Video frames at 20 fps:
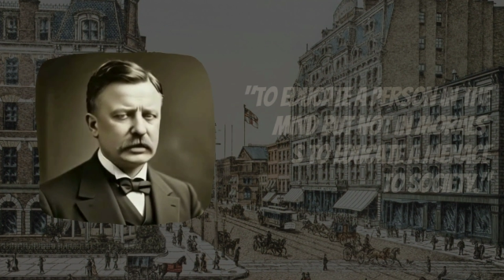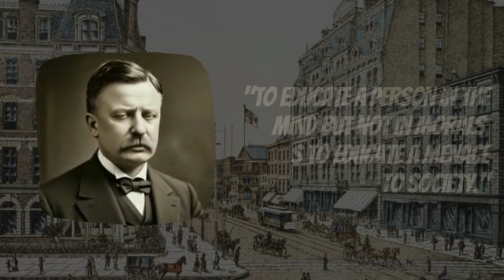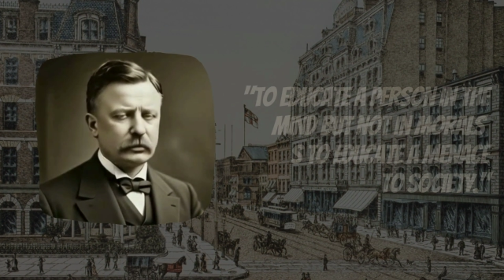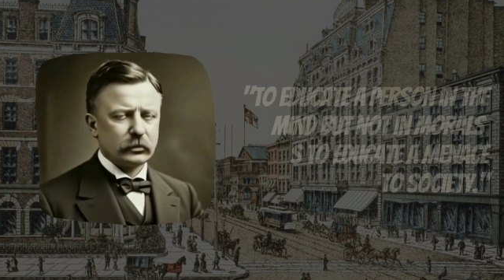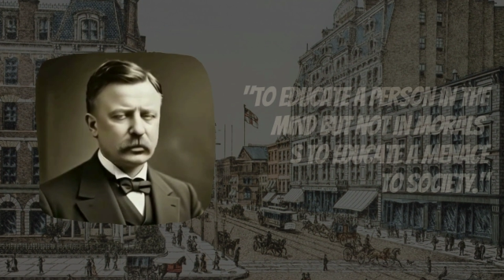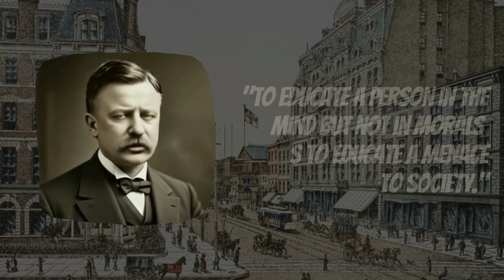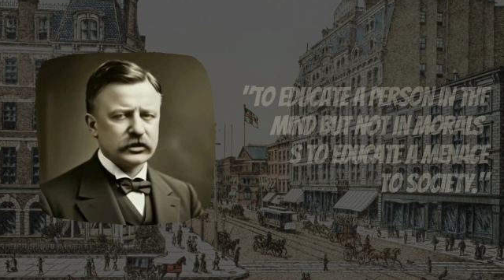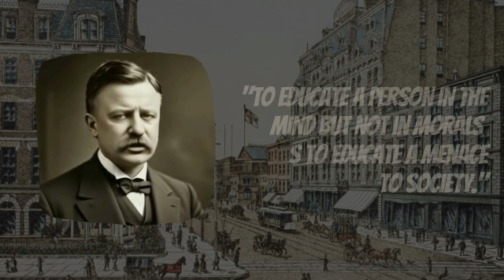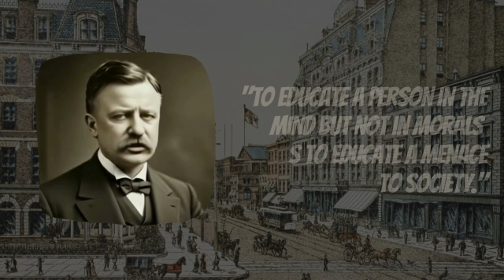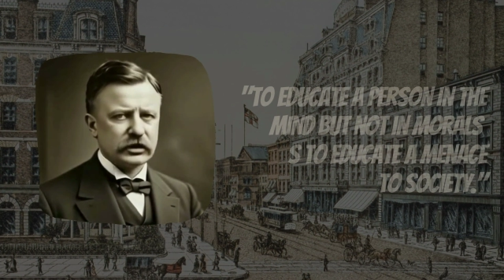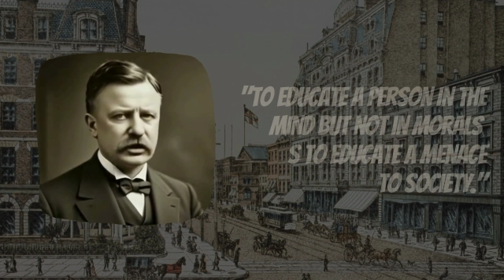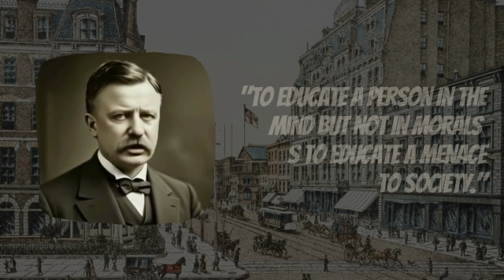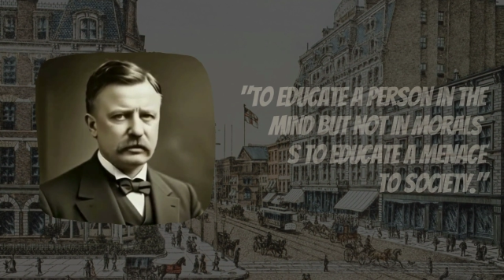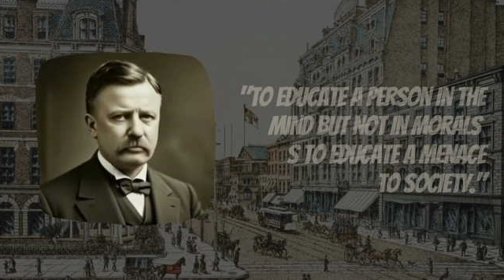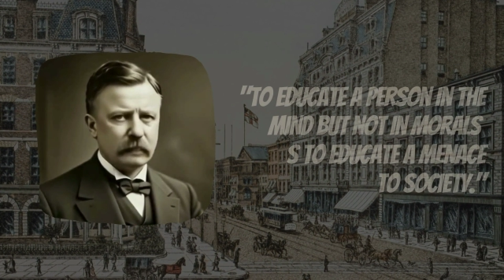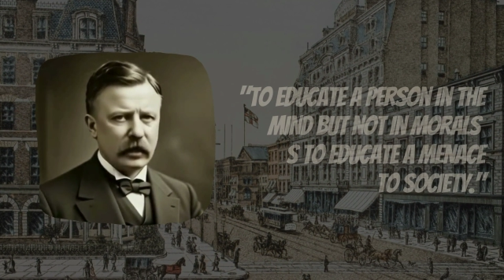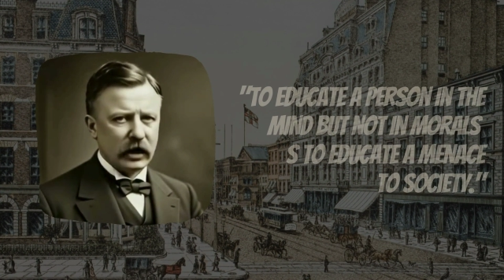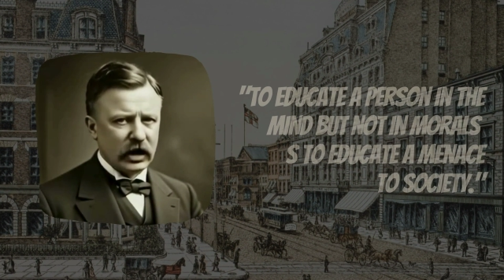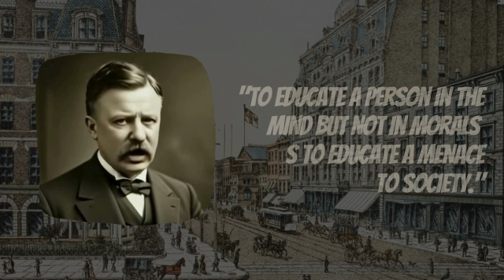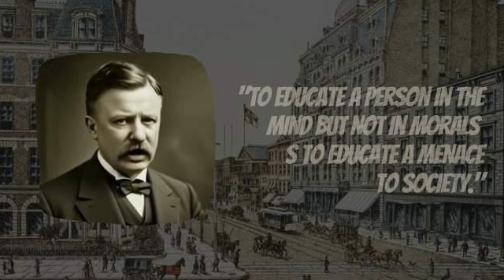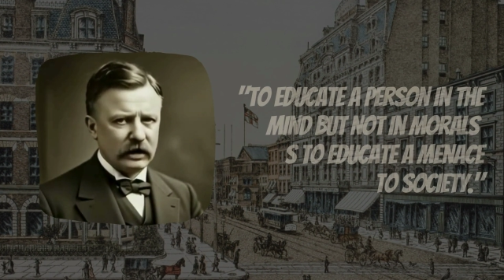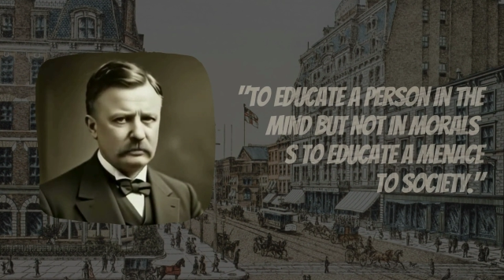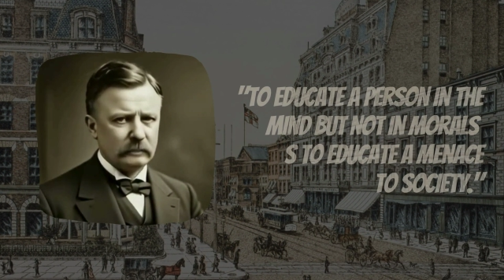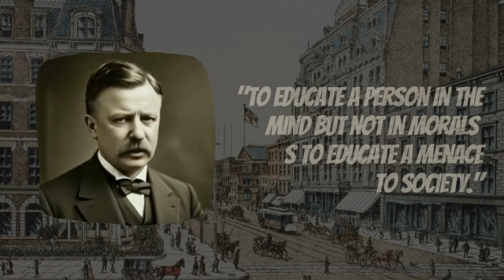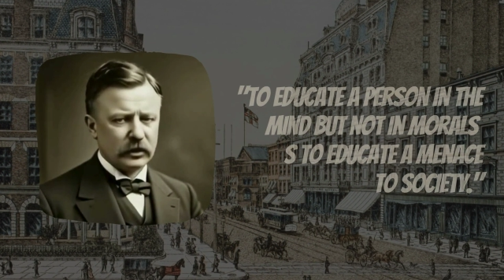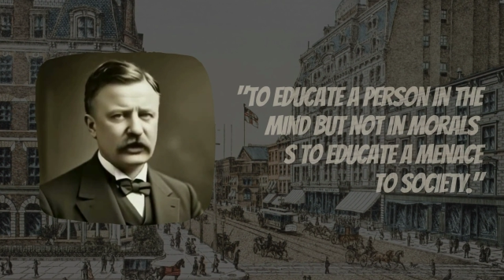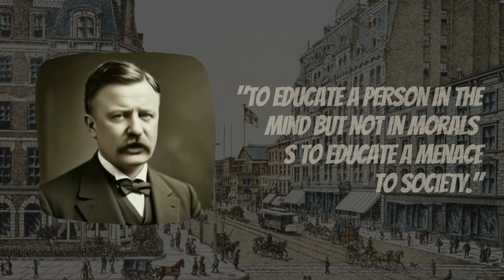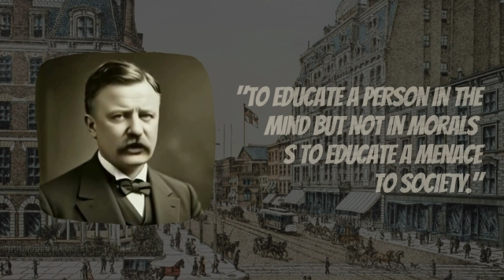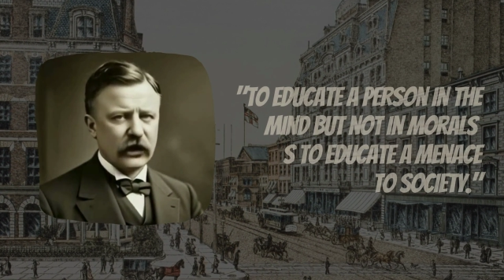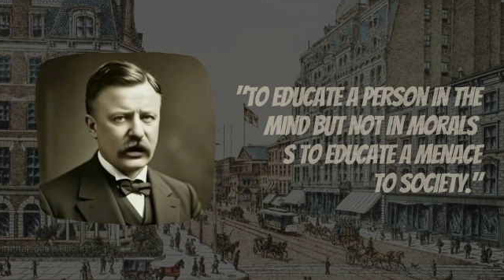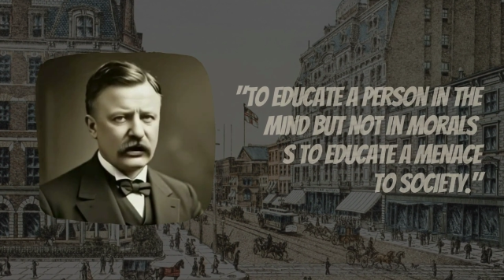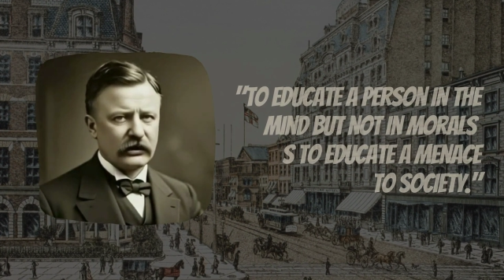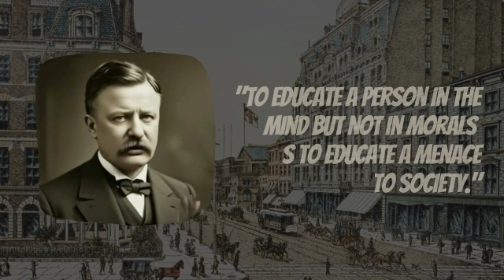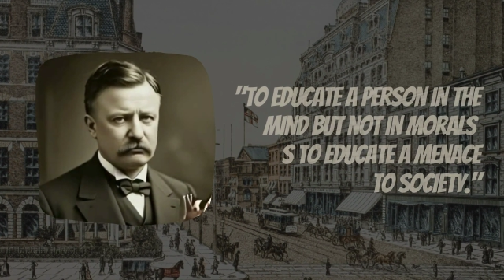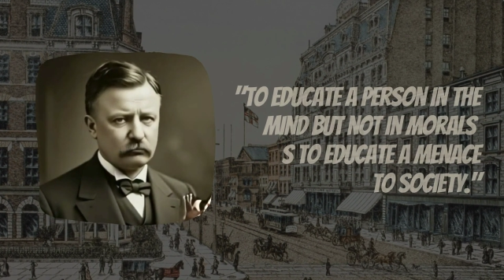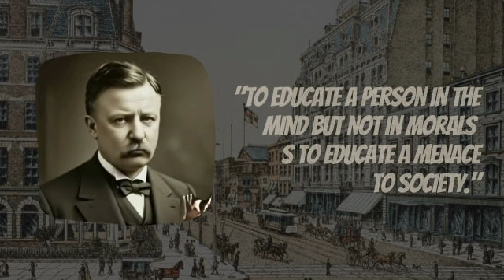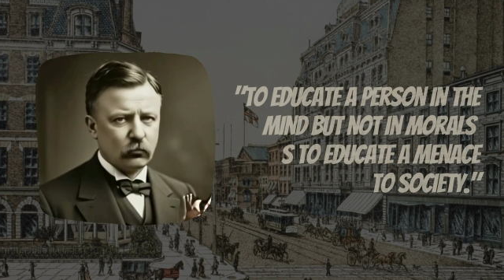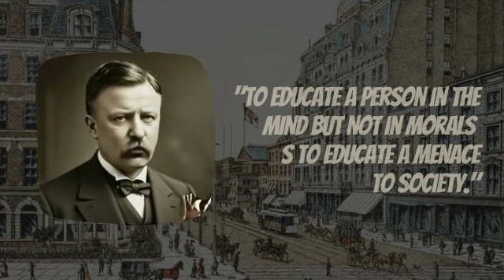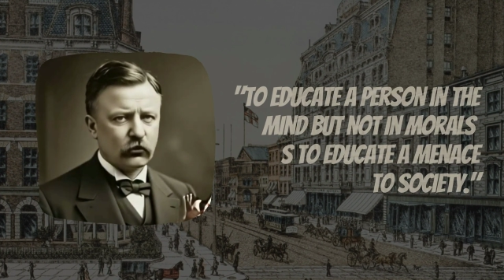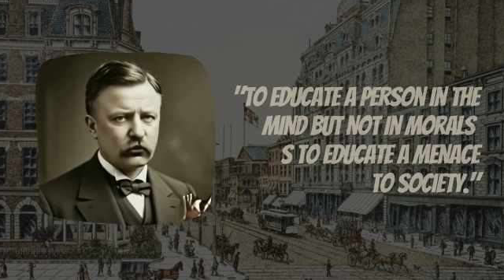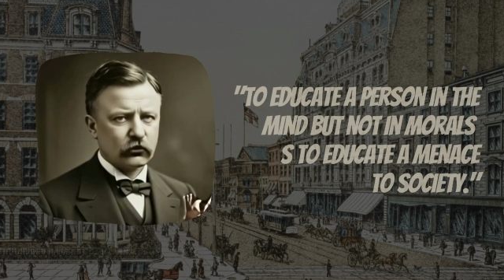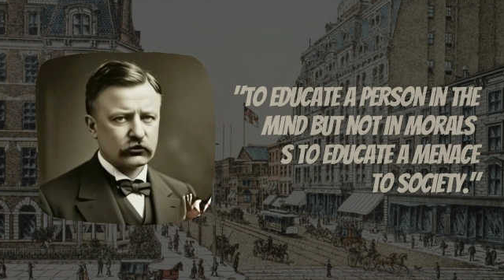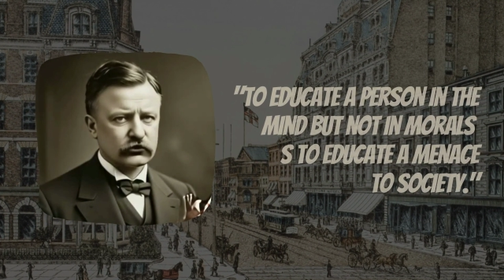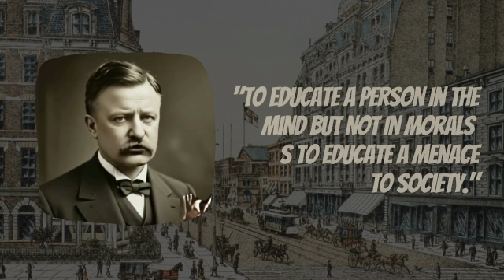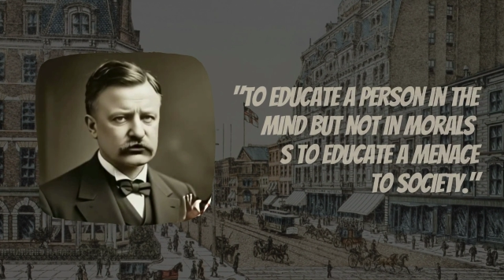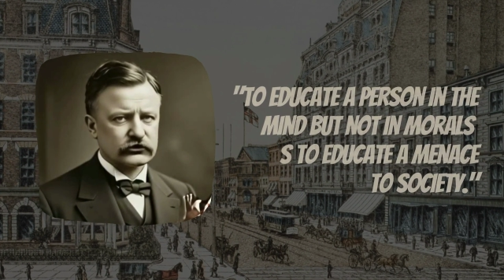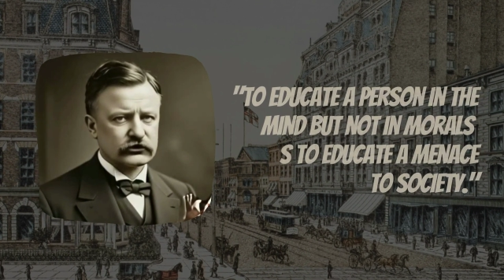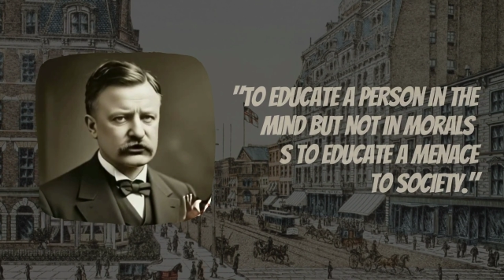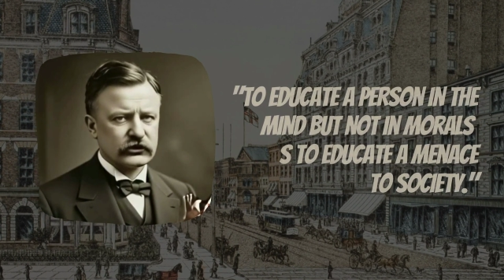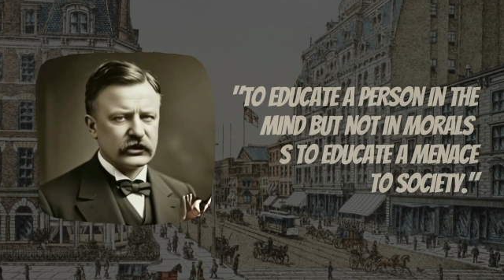a person in the mind, but not in morals,